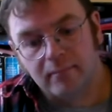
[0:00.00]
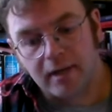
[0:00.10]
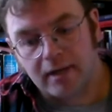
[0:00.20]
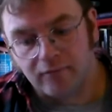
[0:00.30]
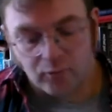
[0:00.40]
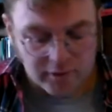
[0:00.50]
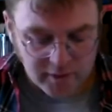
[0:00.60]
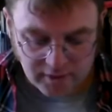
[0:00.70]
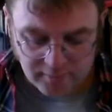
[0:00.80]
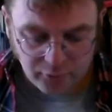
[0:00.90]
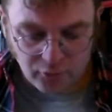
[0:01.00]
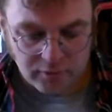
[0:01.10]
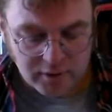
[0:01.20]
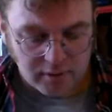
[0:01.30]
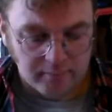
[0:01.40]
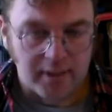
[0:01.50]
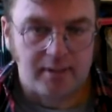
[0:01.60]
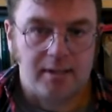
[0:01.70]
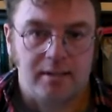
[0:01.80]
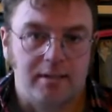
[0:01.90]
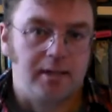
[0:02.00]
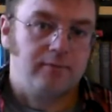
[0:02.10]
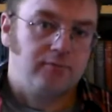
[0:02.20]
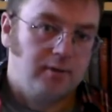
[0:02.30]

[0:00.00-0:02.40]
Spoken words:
aircraft would turn to port, so it made sense to have